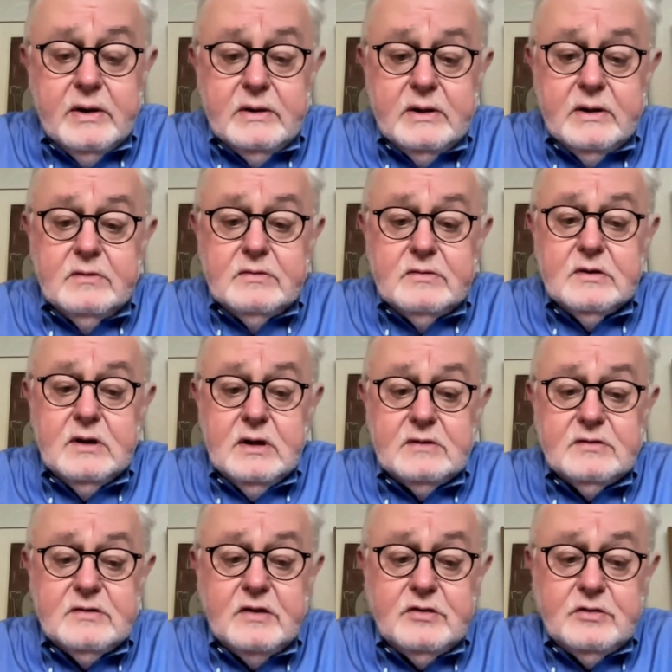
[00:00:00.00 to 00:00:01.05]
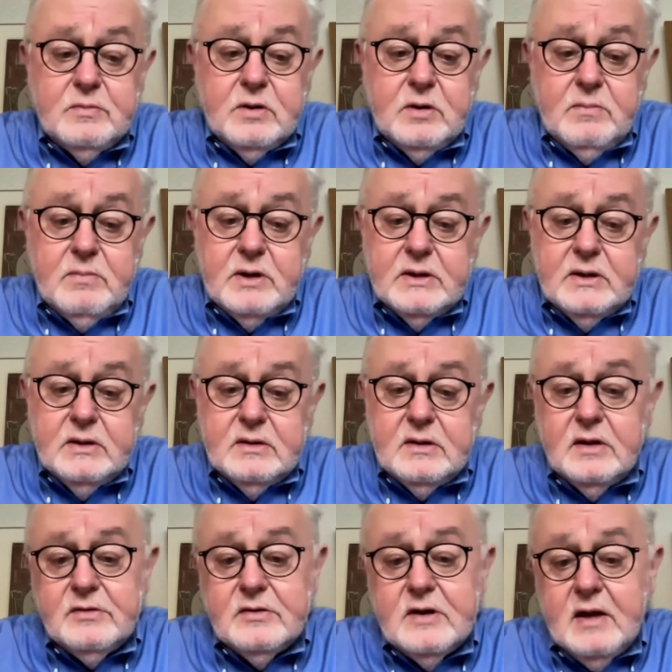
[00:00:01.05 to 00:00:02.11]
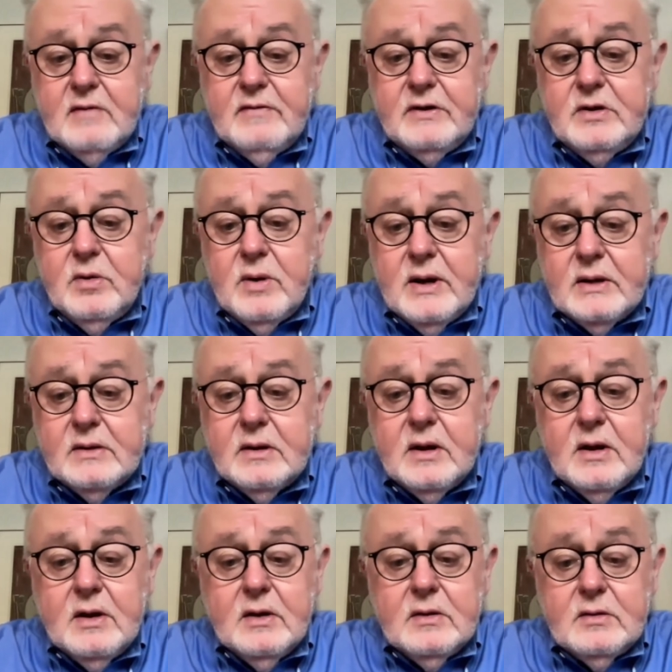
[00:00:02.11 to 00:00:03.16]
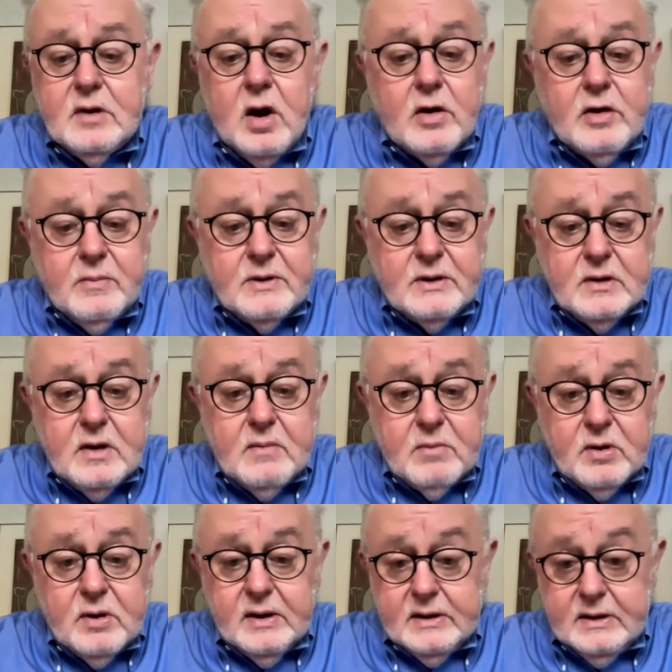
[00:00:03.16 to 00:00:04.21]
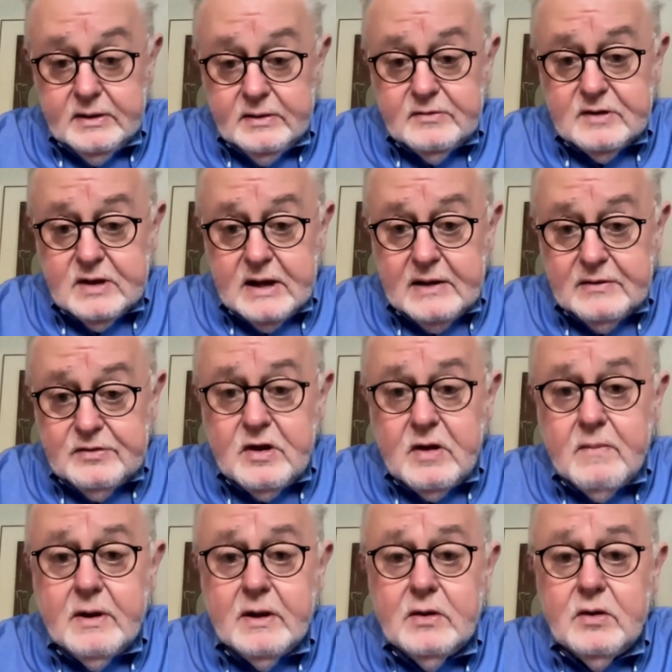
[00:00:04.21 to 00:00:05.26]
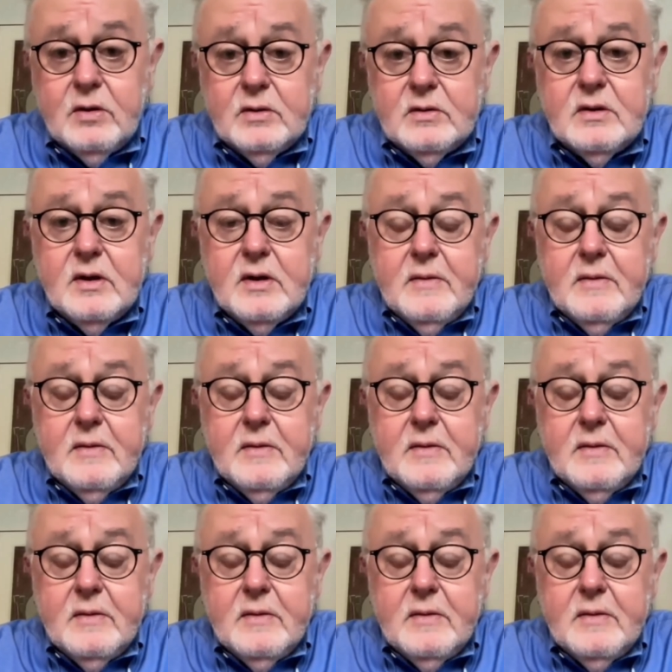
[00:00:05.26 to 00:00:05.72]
It is accessible, but it doesn't have a UN document number, at least the last time I looked.